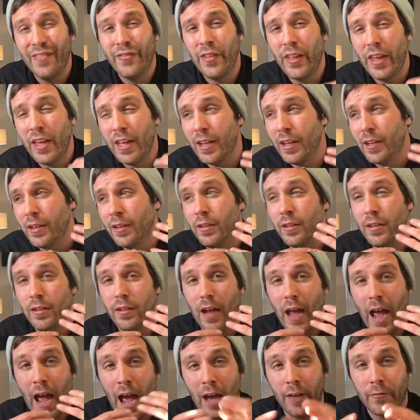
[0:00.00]
then
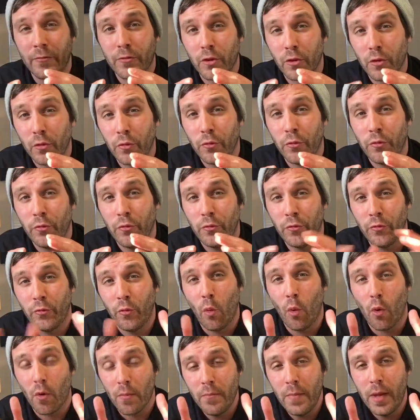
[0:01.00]
after
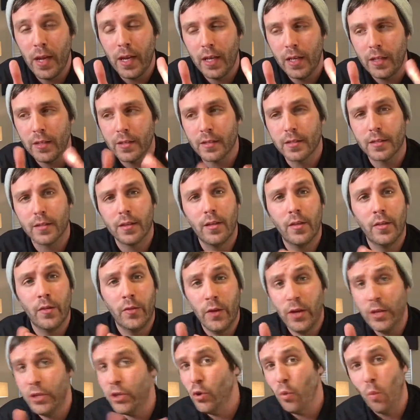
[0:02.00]
4 minutes,
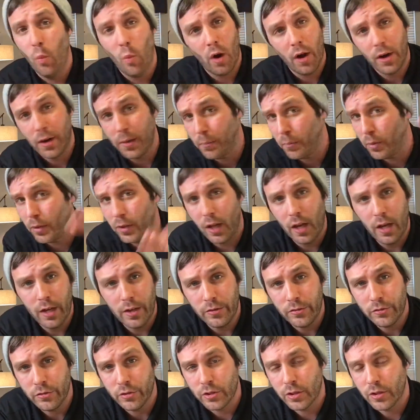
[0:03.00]
then you want to
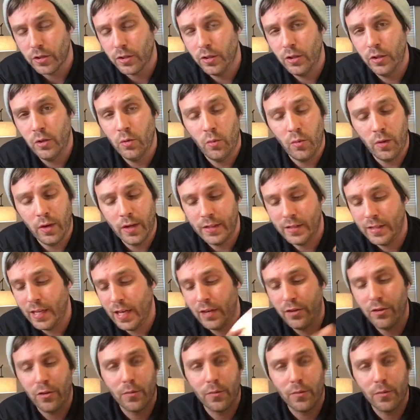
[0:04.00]
plunge. You want to take your